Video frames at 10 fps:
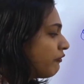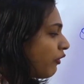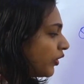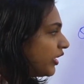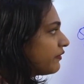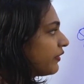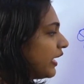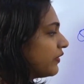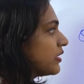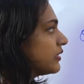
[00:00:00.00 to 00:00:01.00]

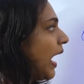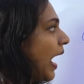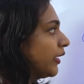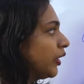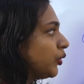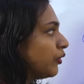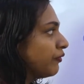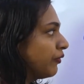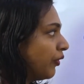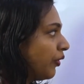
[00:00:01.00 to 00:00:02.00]
45 was added to
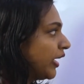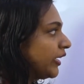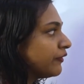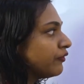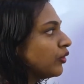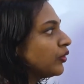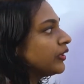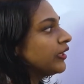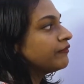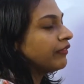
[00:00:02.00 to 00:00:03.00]
484 to
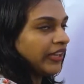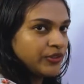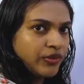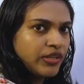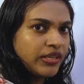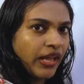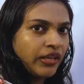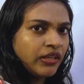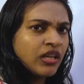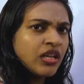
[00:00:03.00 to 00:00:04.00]
give 529.